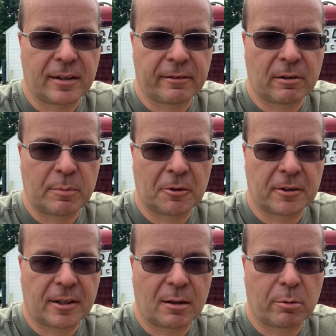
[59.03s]
I rebuilt
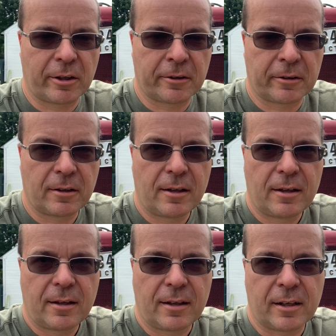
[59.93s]
the carburetor,
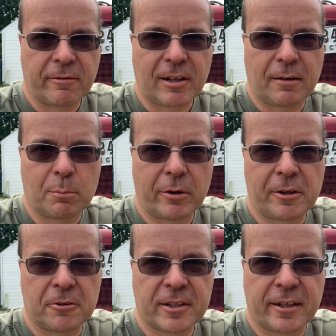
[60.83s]
and I've got brand
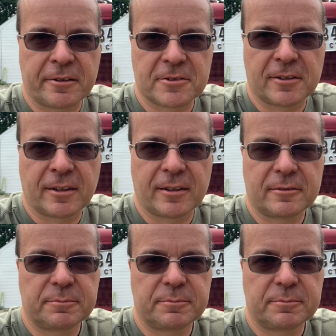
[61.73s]
new tires on it.